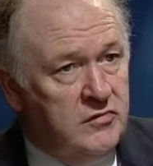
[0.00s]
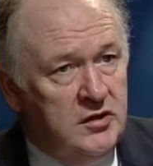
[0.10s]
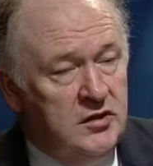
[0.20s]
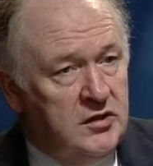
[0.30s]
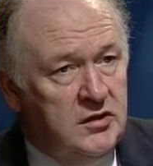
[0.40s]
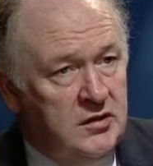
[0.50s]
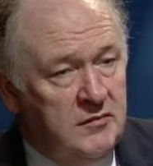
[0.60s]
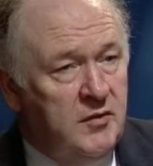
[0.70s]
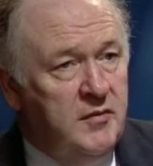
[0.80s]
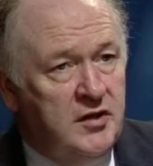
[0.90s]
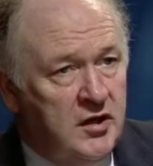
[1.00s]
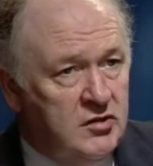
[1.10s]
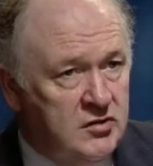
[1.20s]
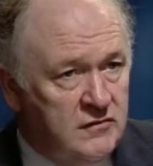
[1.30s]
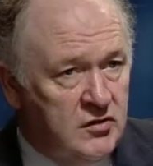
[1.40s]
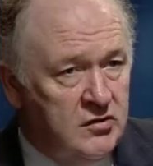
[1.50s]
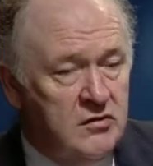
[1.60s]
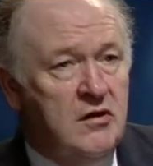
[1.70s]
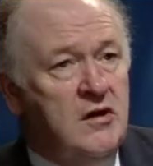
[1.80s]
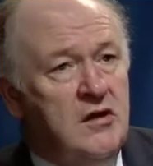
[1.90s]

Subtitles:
the implementation of certain